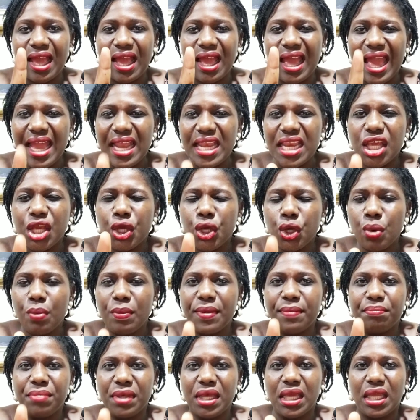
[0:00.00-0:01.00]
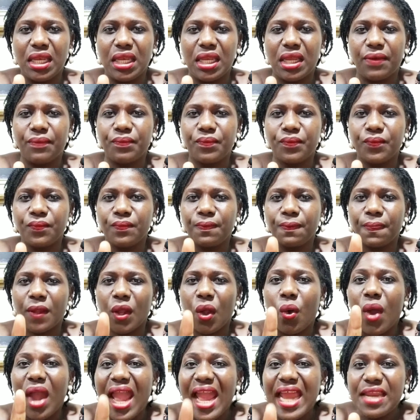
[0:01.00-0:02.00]
any human being,
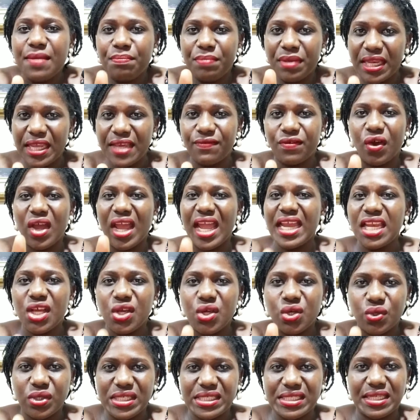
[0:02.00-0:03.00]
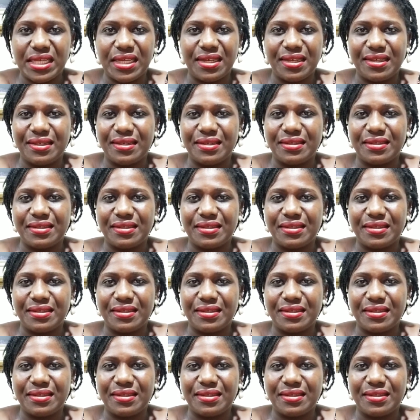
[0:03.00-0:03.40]
or any believer, any Christian,